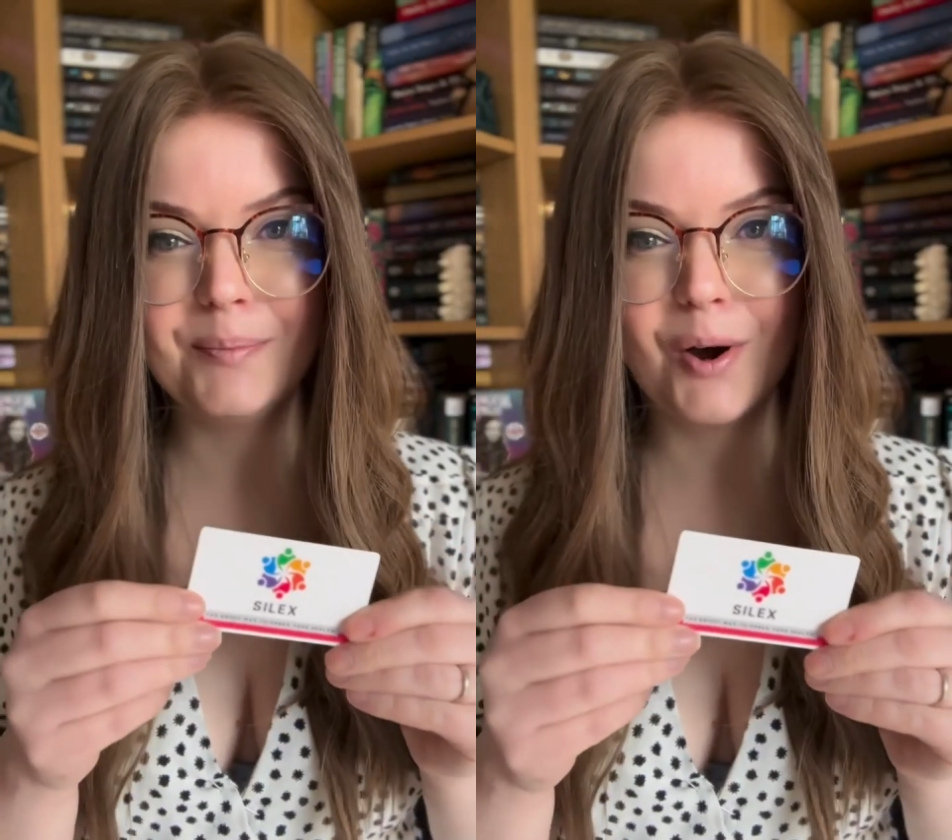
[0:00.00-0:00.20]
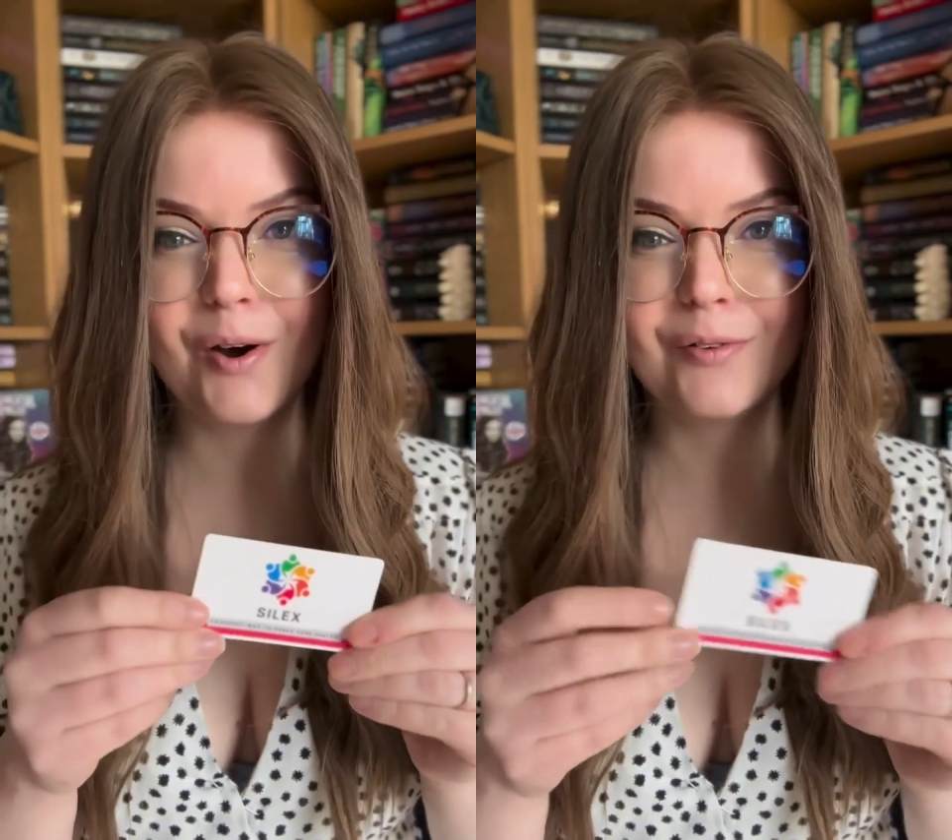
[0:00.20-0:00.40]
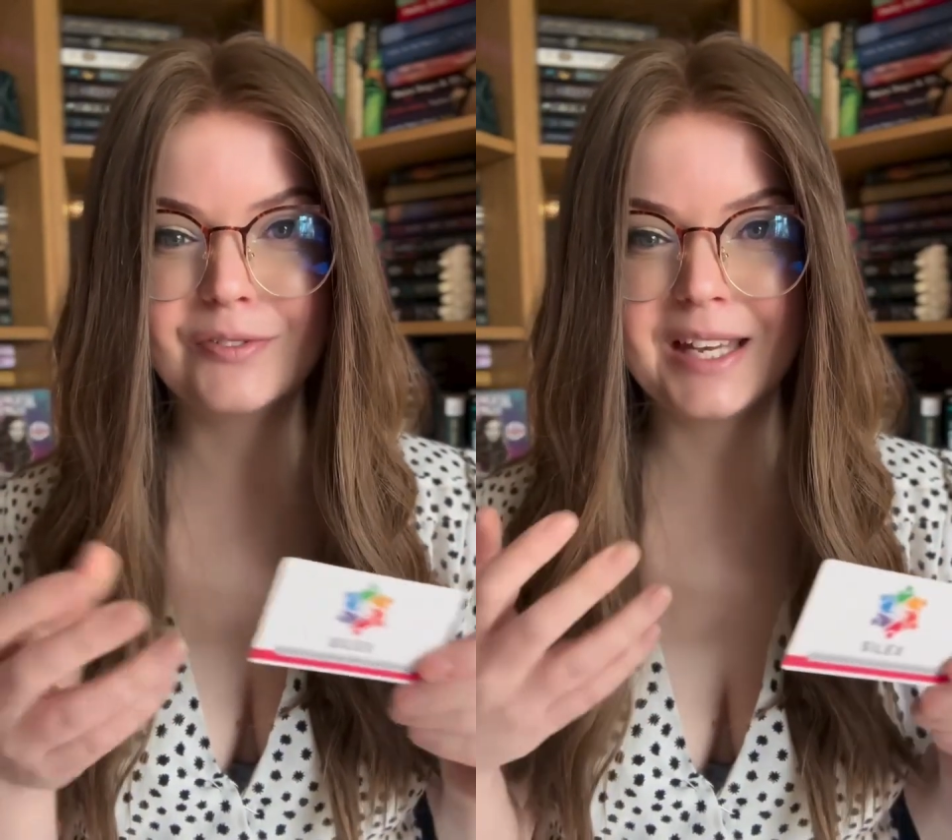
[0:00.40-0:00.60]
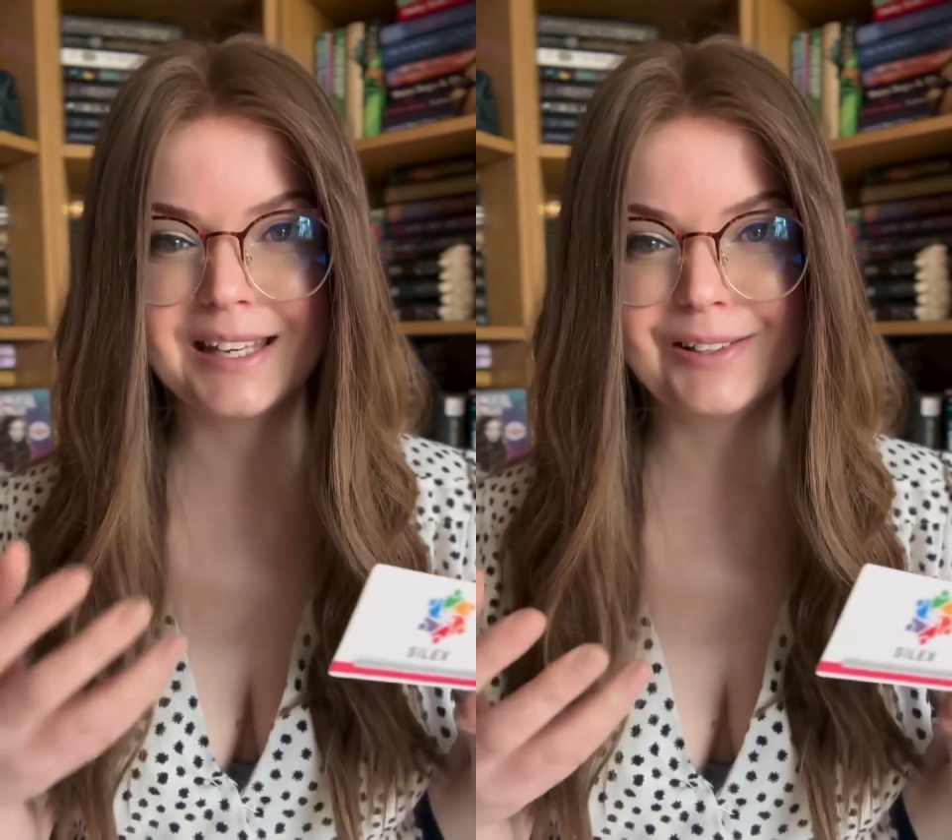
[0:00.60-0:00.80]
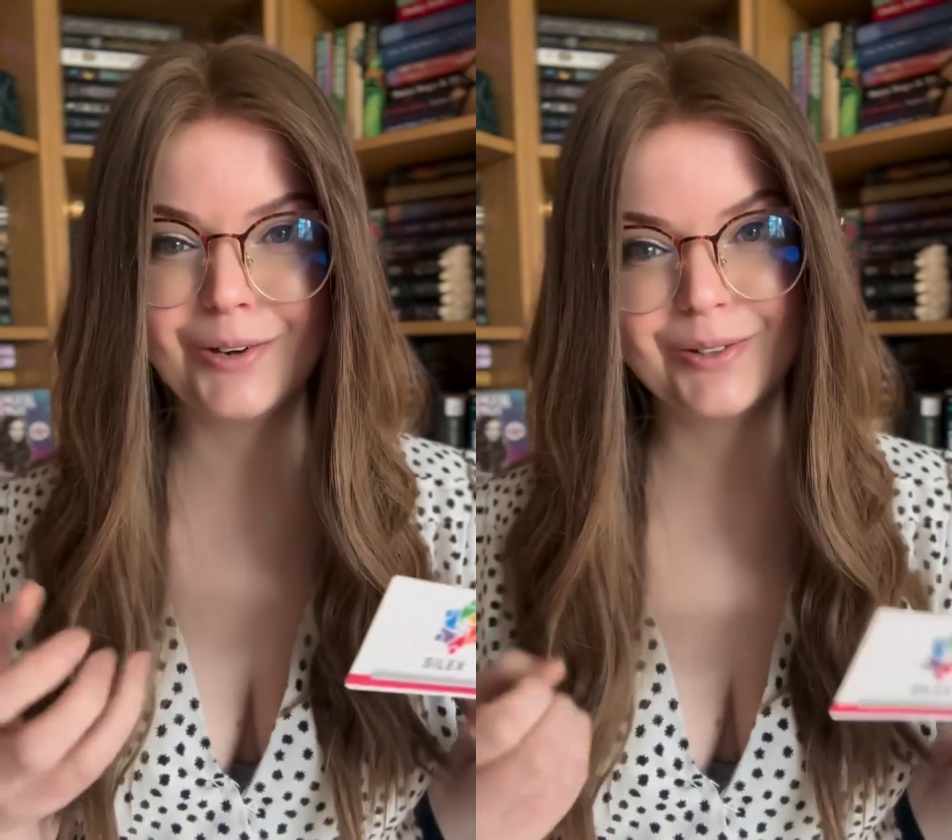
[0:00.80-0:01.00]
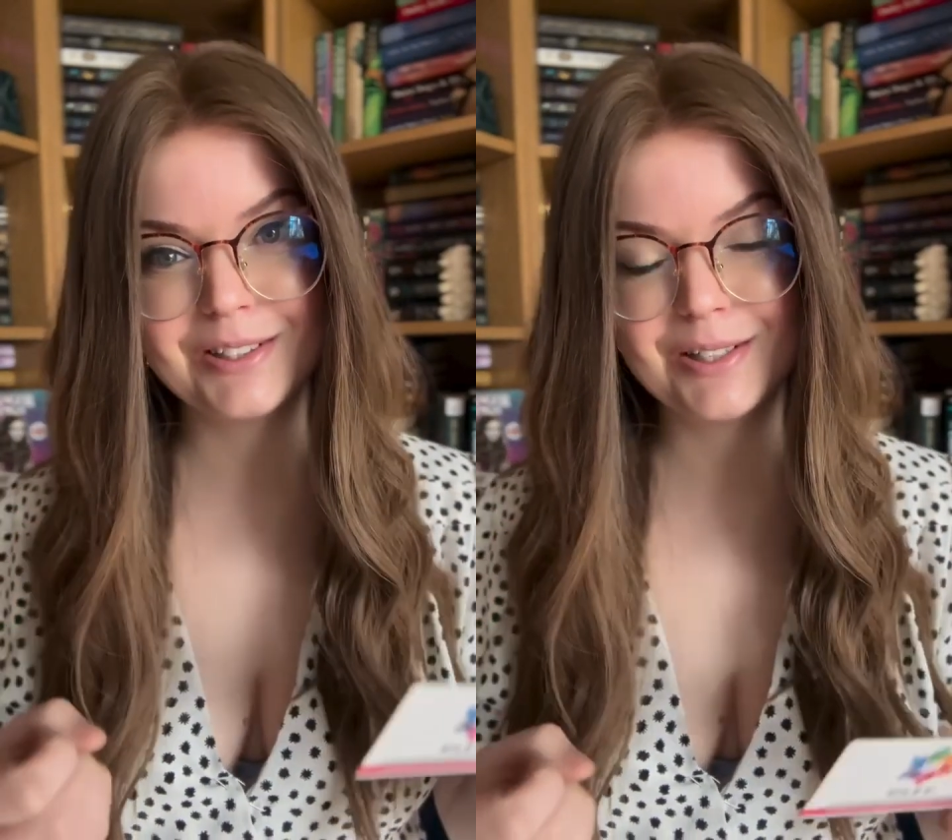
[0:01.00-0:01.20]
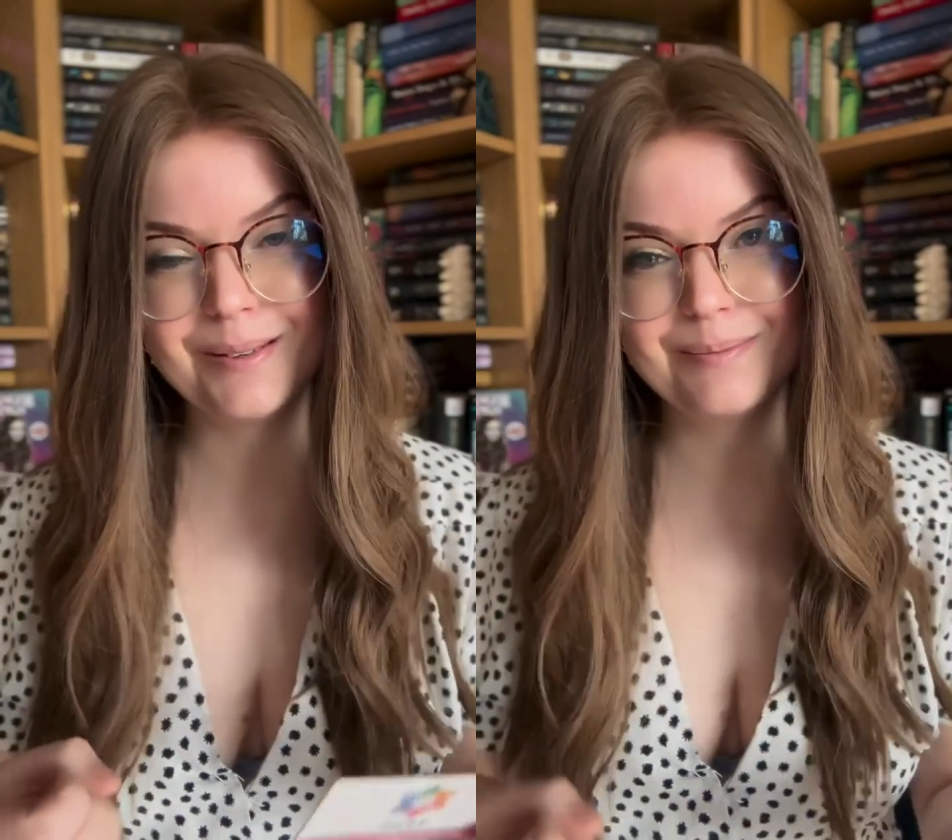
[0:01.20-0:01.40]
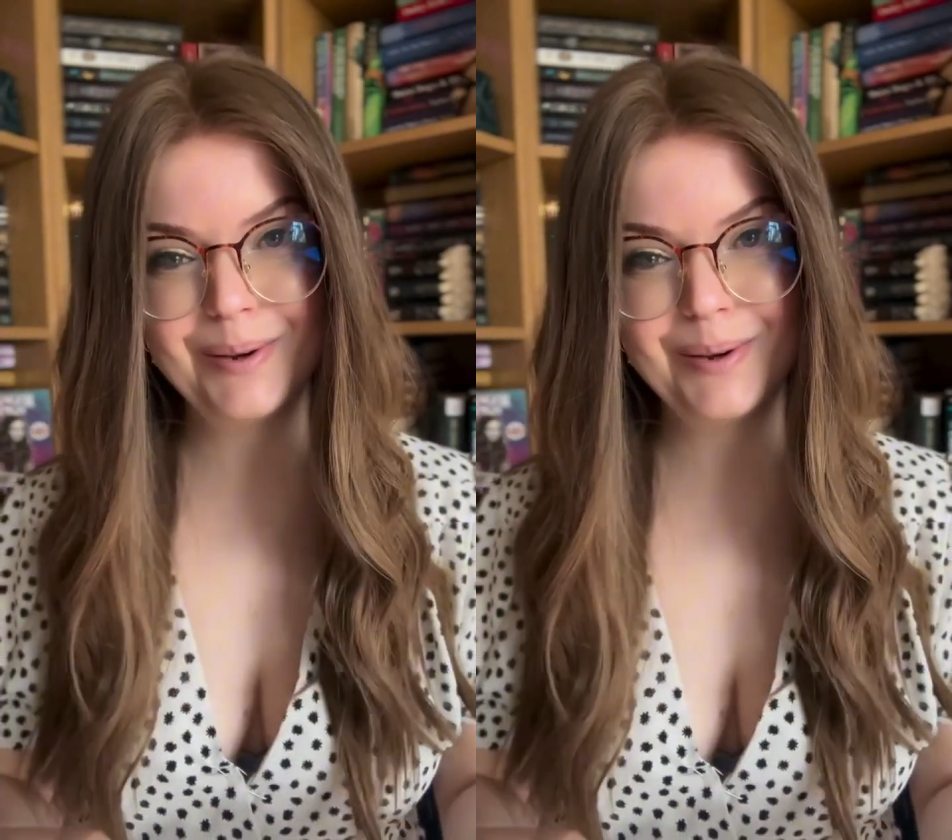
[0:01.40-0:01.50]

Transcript: of taking ownership